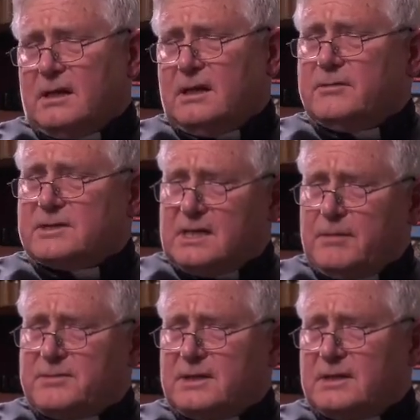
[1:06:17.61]
He was
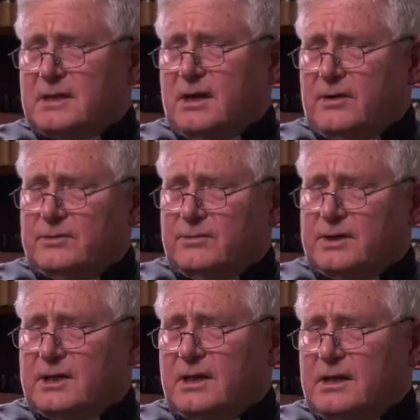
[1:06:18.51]
tempting our
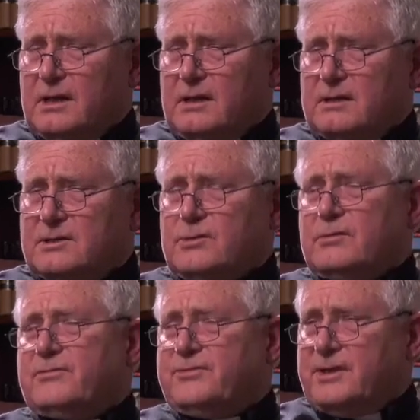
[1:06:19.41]
Lord to
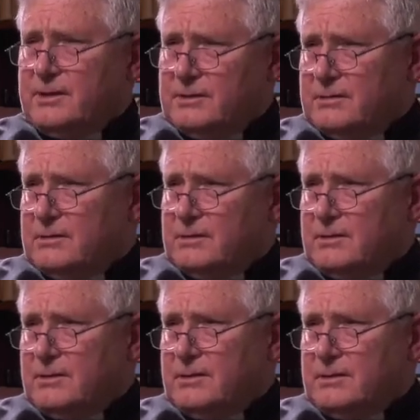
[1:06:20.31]
reveal
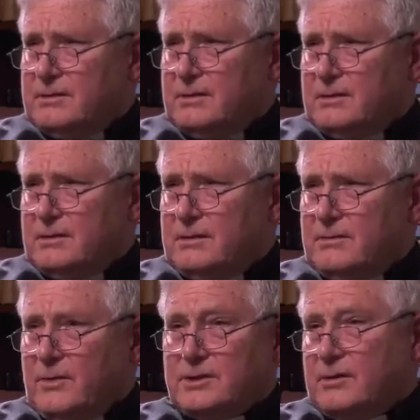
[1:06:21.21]

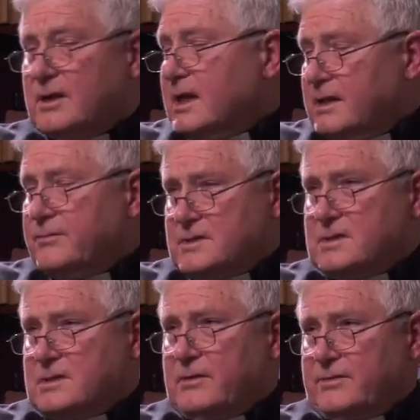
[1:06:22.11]
whether or not he was
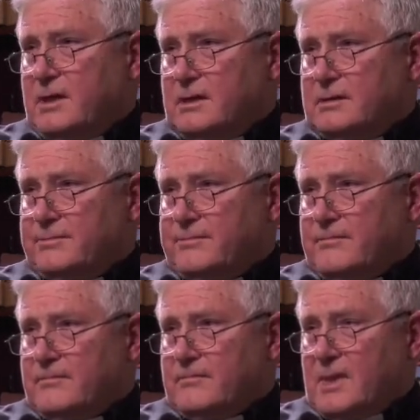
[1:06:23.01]
the Son of God.
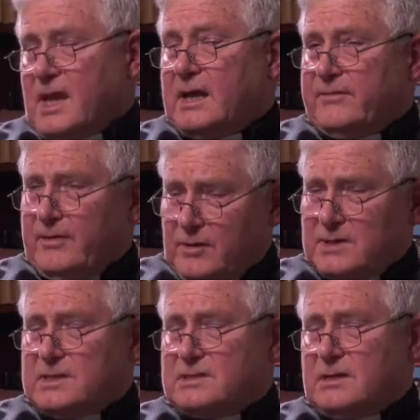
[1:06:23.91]
And if he
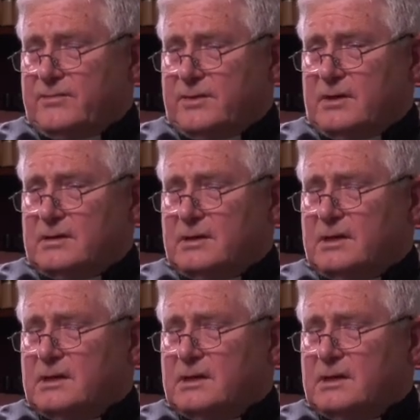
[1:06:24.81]
was the Son of God,